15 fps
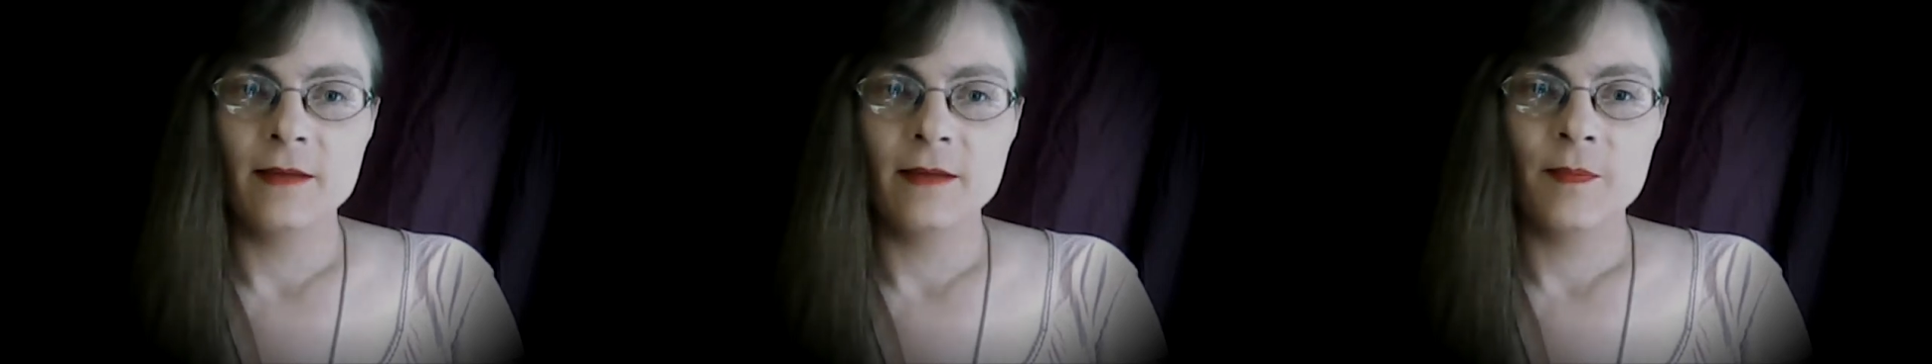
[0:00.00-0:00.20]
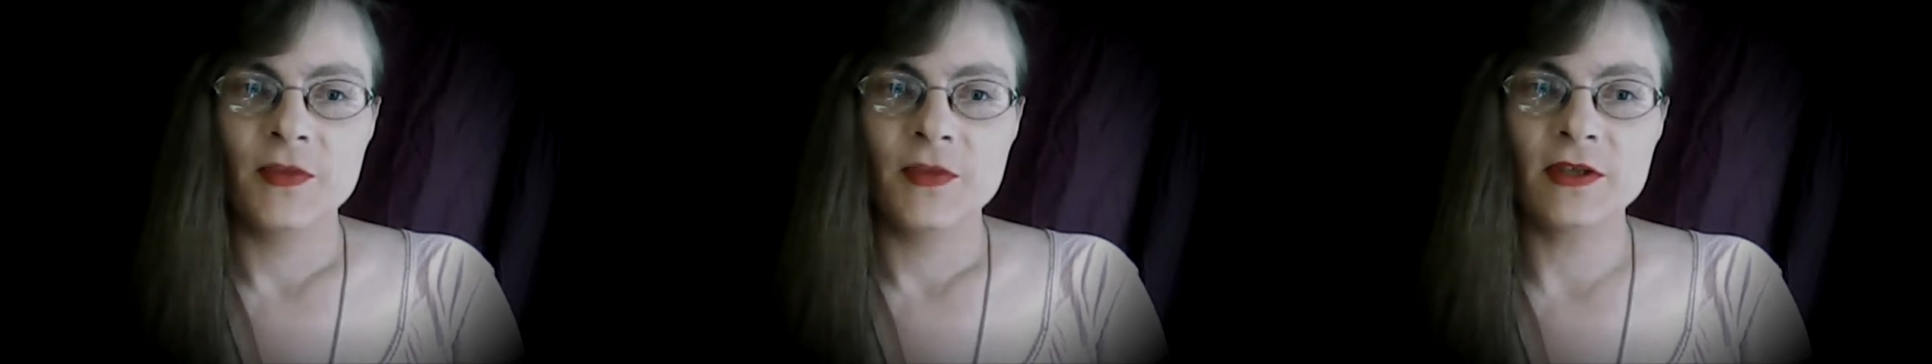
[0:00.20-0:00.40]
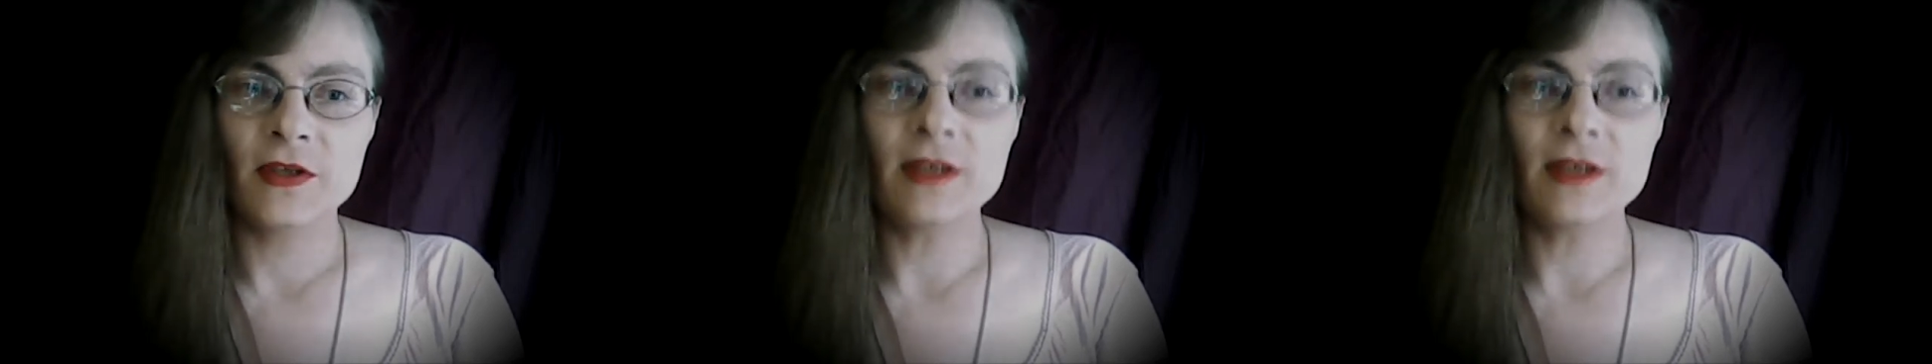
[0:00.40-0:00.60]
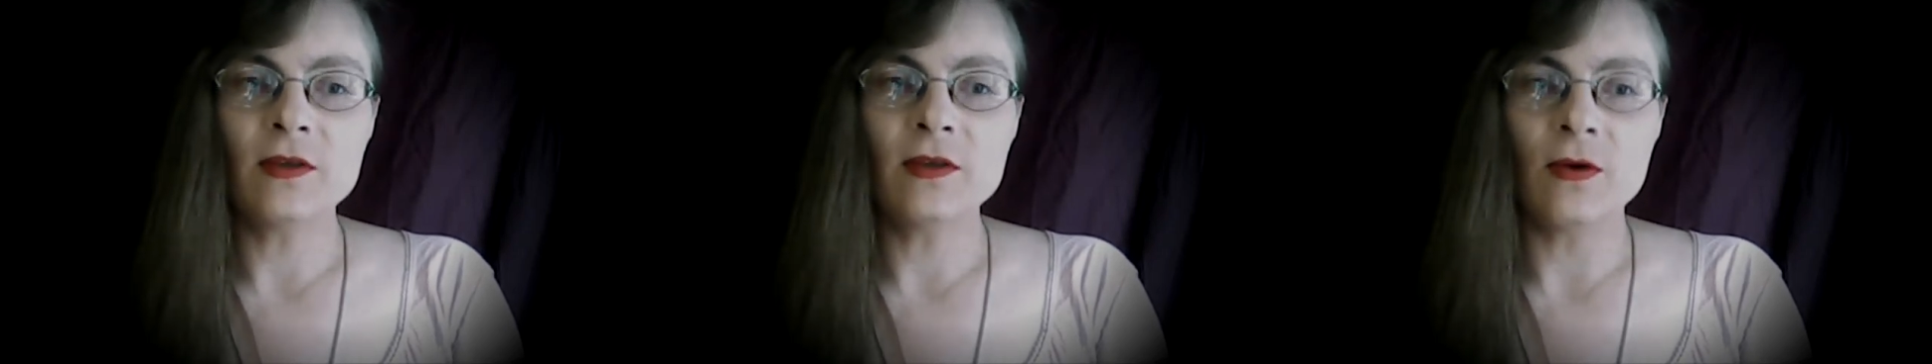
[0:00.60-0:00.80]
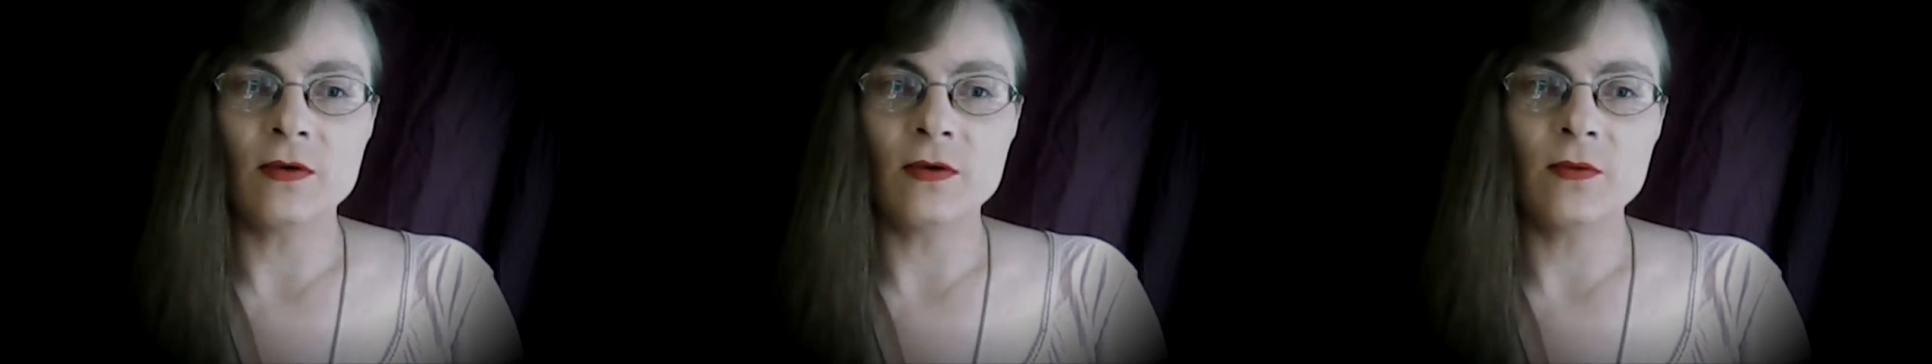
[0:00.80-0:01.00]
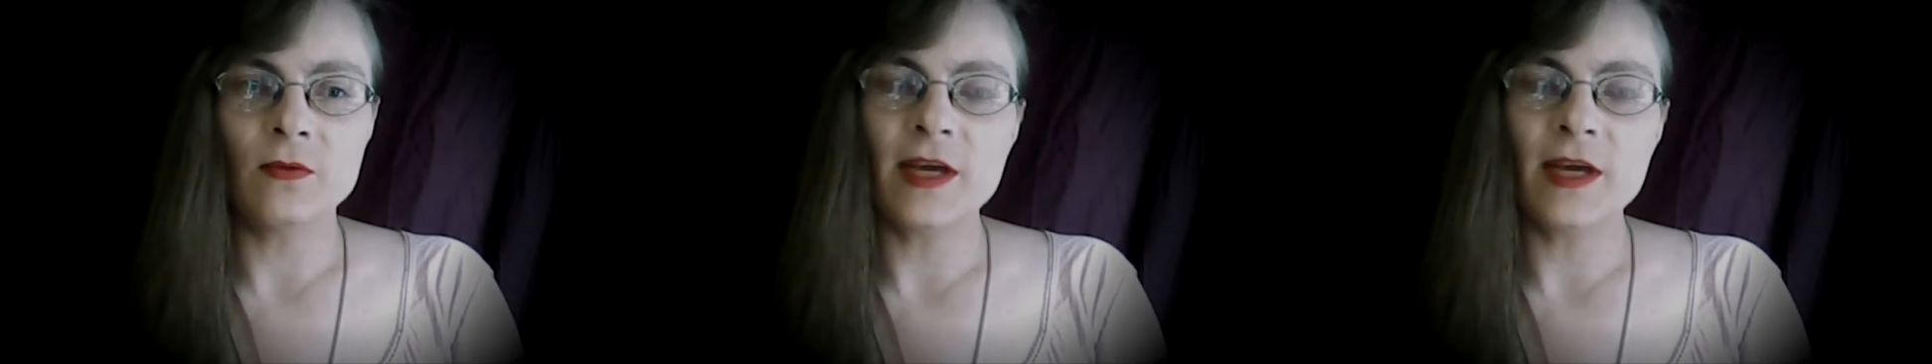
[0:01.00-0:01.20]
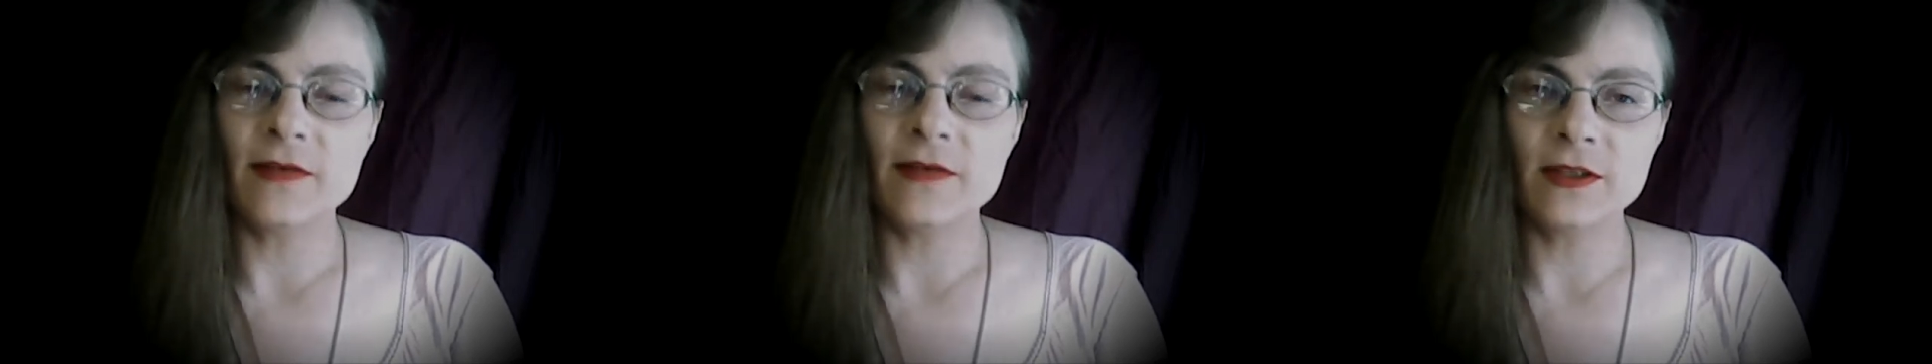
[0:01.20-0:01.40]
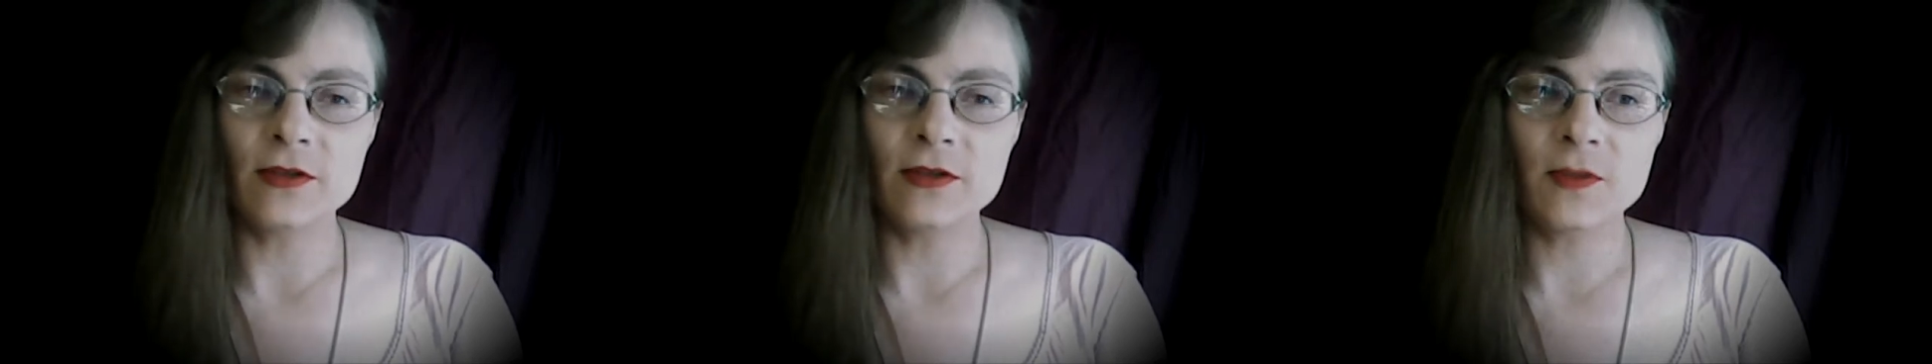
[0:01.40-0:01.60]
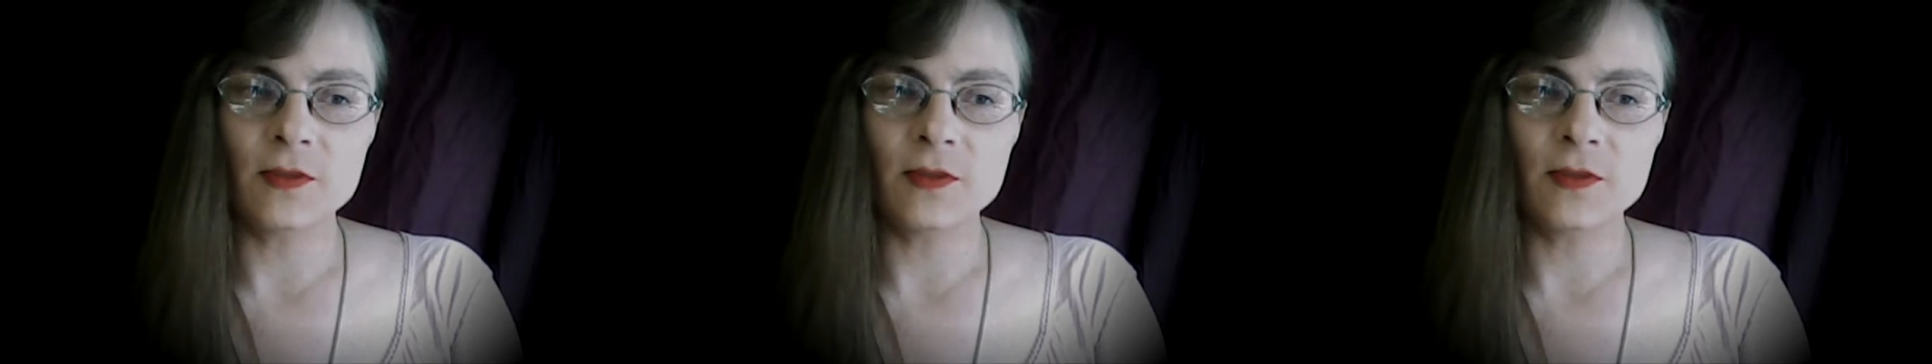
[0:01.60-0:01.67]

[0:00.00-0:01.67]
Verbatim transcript: So as a whole, we have a serious